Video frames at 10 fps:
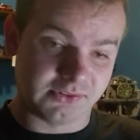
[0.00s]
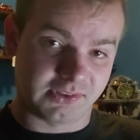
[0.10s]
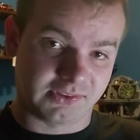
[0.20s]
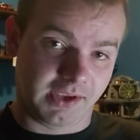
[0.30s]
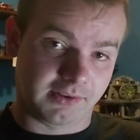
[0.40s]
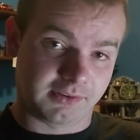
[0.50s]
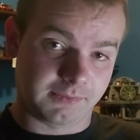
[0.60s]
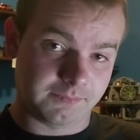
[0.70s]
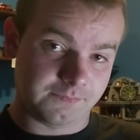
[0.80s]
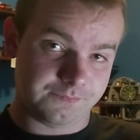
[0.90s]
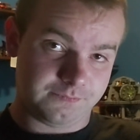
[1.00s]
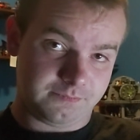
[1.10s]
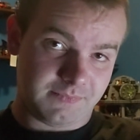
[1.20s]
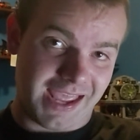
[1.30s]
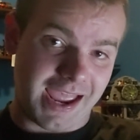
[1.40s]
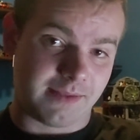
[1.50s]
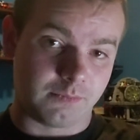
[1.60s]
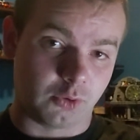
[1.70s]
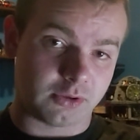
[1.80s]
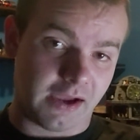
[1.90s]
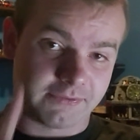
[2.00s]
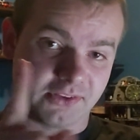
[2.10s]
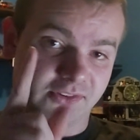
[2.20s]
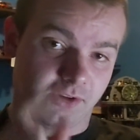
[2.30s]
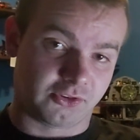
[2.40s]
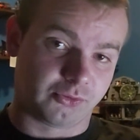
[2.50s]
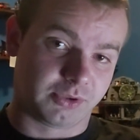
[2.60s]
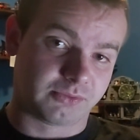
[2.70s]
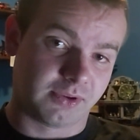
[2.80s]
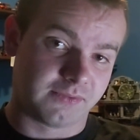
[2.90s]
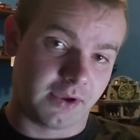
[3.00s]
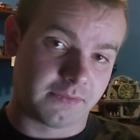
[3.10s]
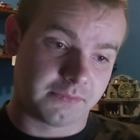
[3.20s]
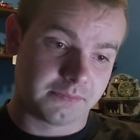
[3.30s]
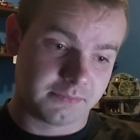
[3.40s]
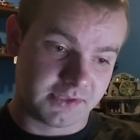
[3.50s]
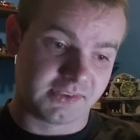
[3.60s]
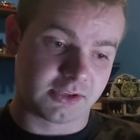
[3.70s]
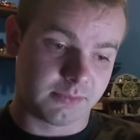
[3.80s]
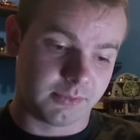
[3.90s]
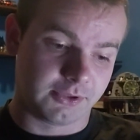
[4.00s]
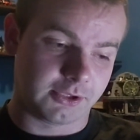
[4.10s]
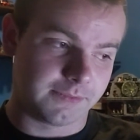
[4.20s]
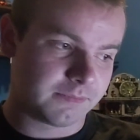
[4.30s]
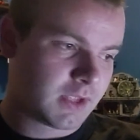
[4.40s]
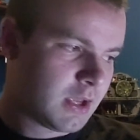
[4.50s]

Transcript: a success. And look out for the Seahawks in 2025 because they could be really good.